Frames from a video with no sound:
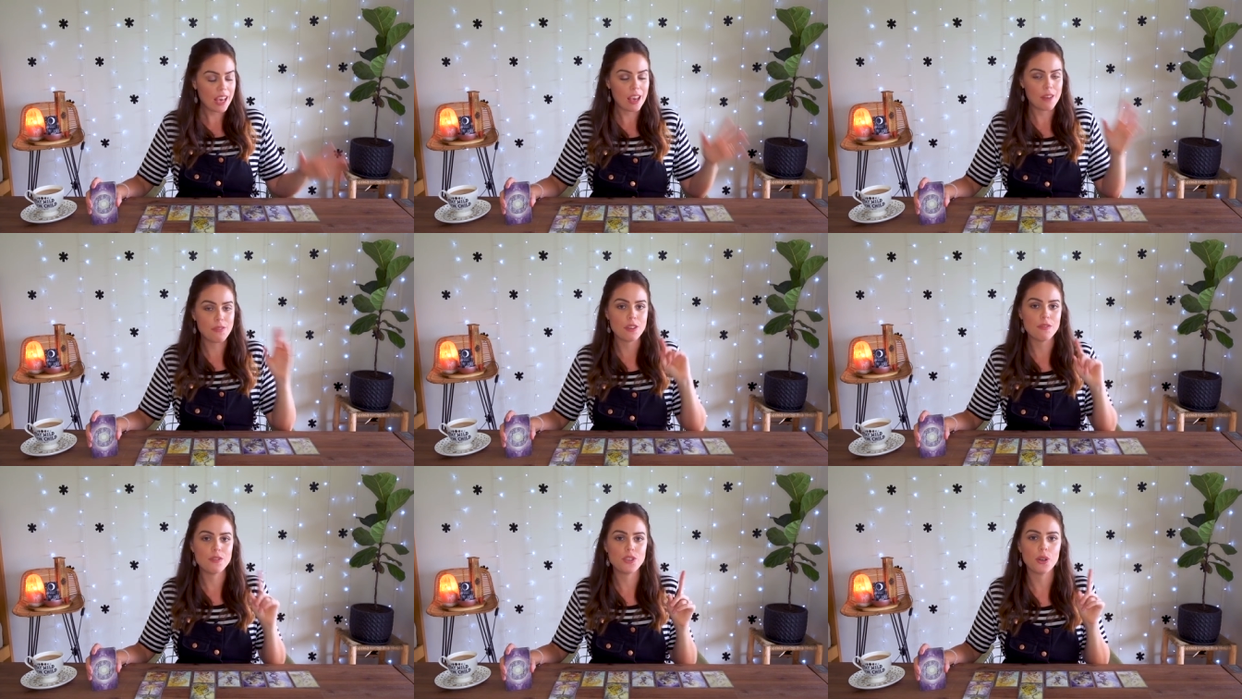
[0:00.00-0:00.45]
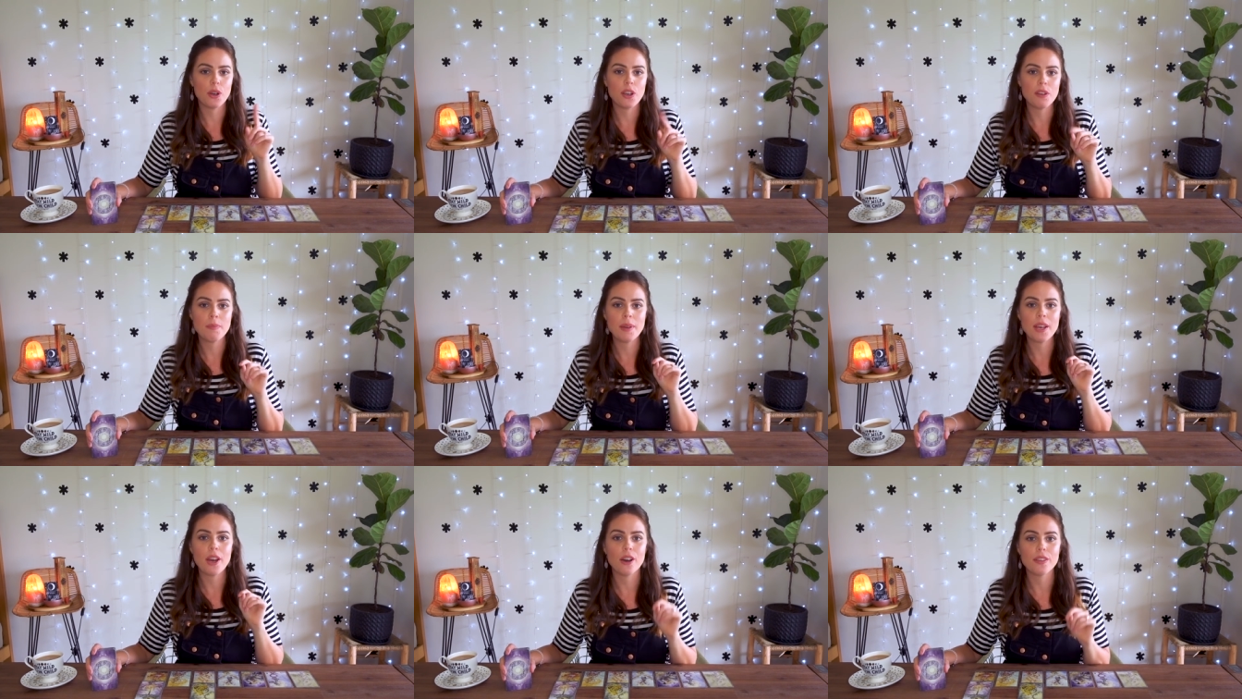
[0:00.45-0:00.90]
If you've
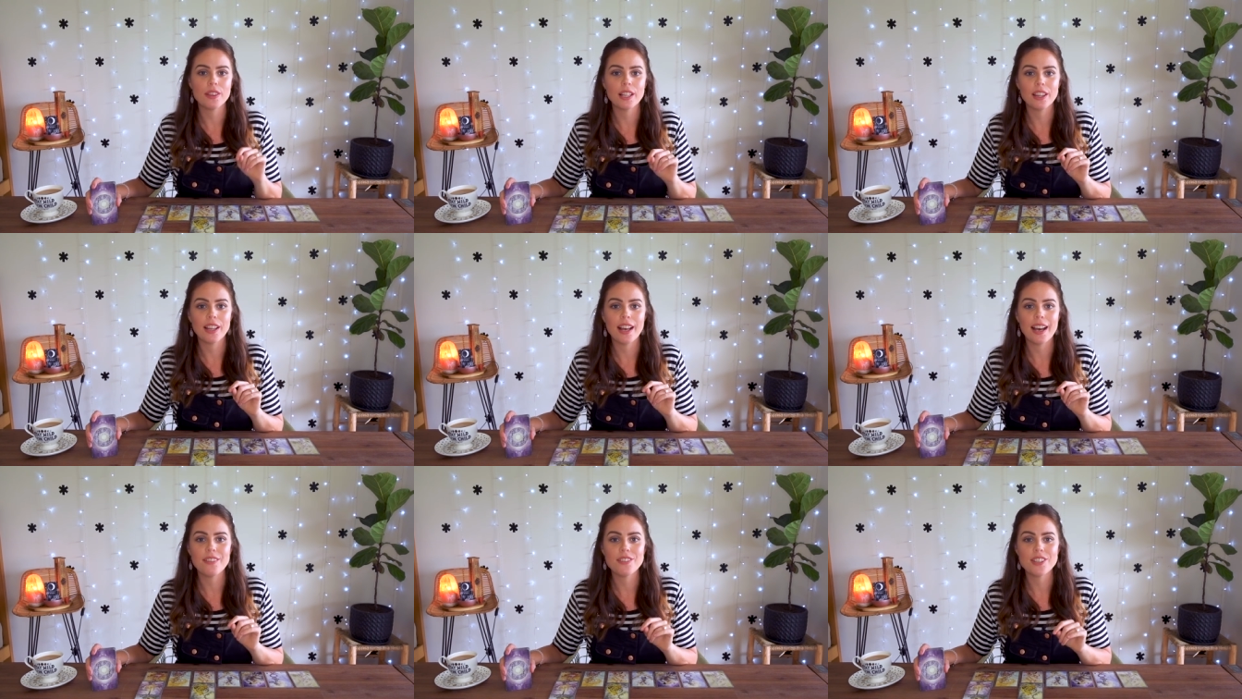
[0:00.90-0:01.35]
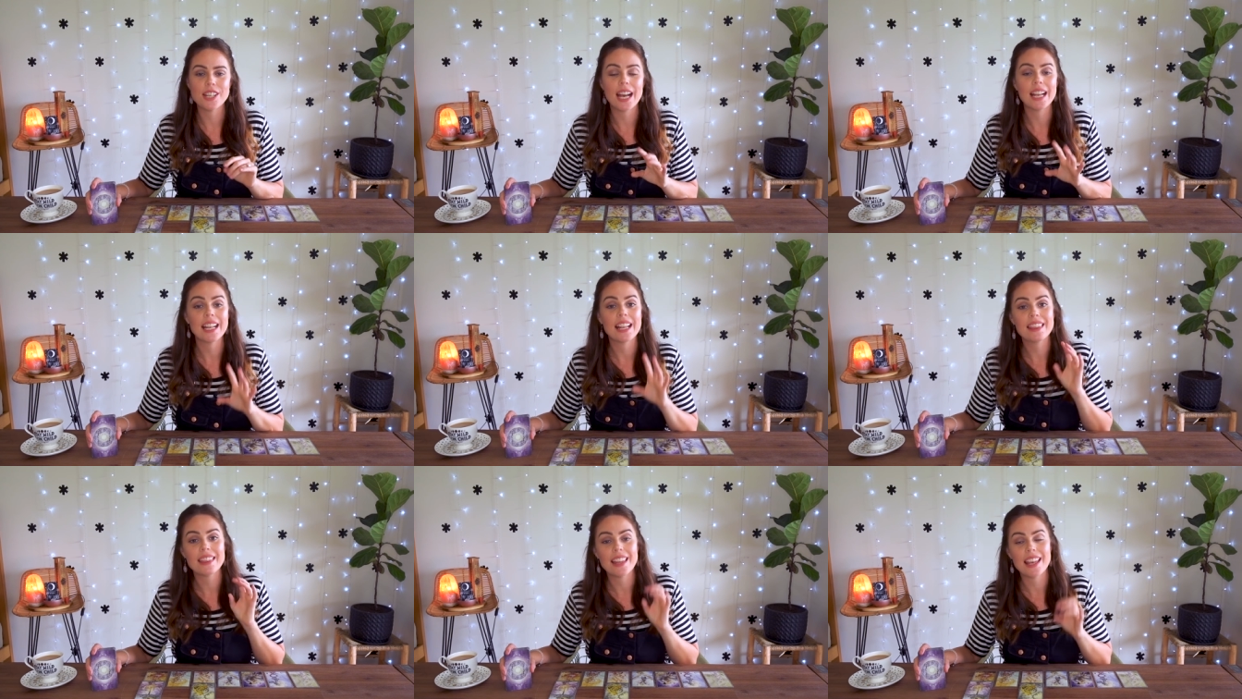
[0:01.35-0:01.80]
joined me on the live
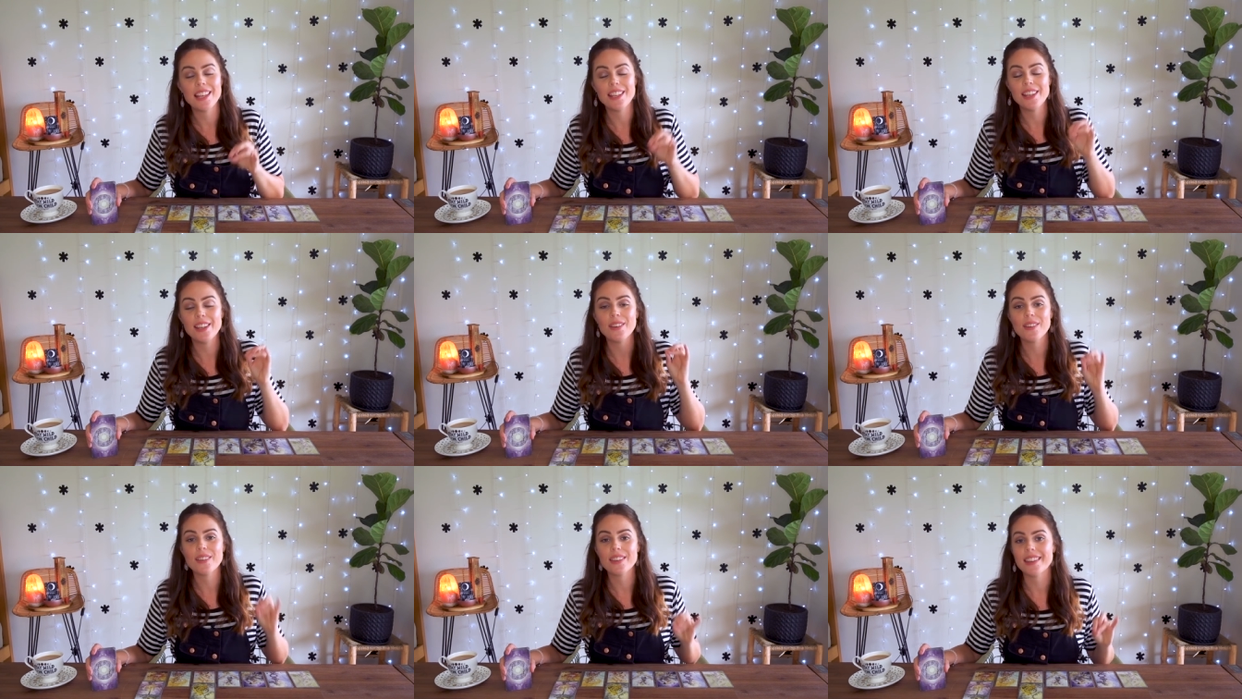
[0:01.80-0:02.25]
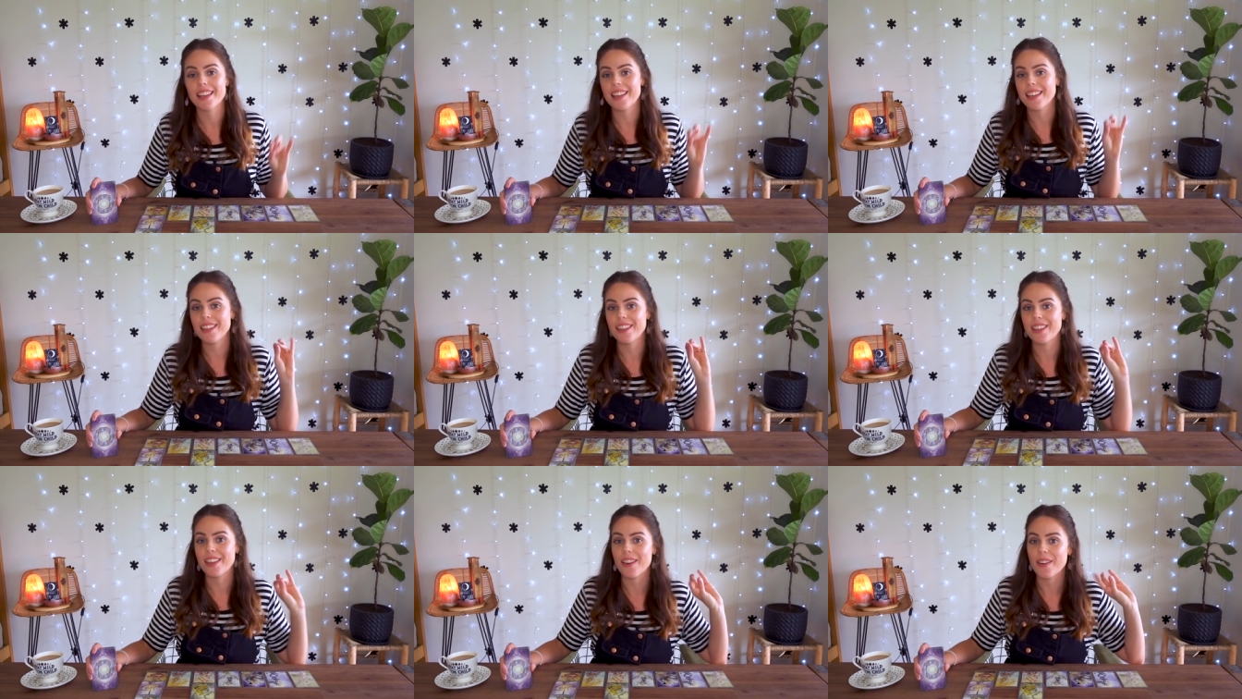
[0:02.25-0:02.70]
chat, thank you,
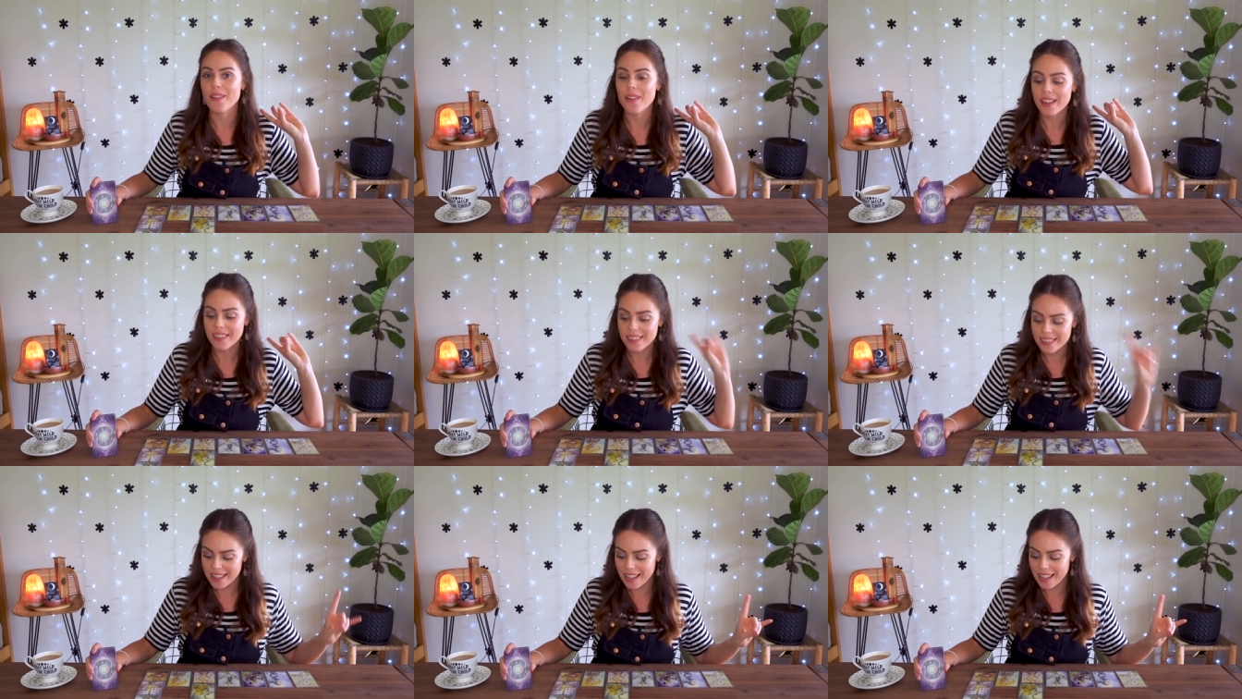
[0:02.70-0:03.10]
thank you,